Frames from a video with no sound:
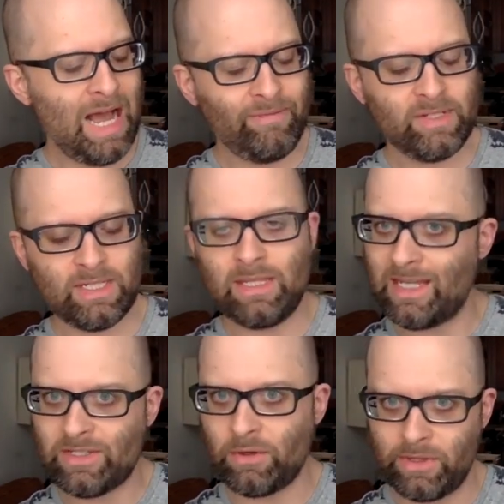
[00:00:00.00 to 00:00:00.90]
obviously
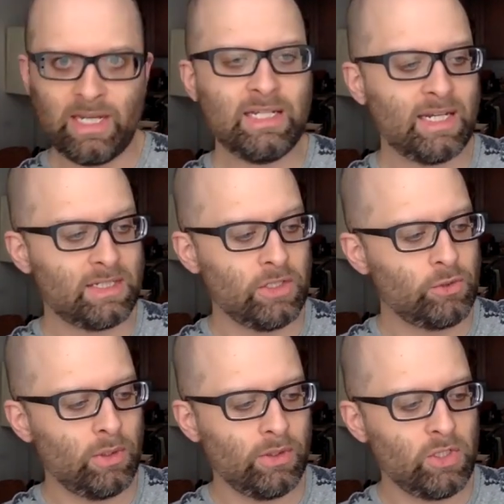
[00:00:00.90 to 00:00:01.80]
these aren't the Index
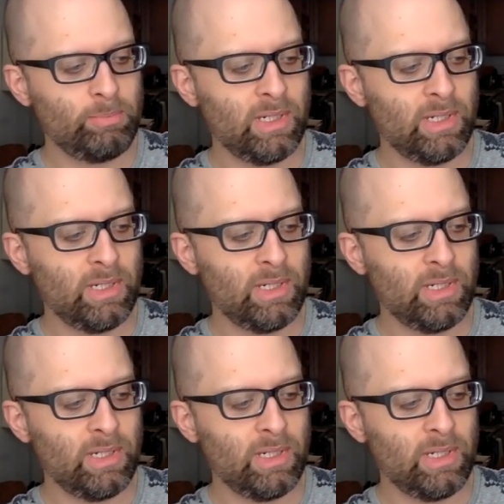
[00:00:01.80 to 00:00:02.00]
controllers,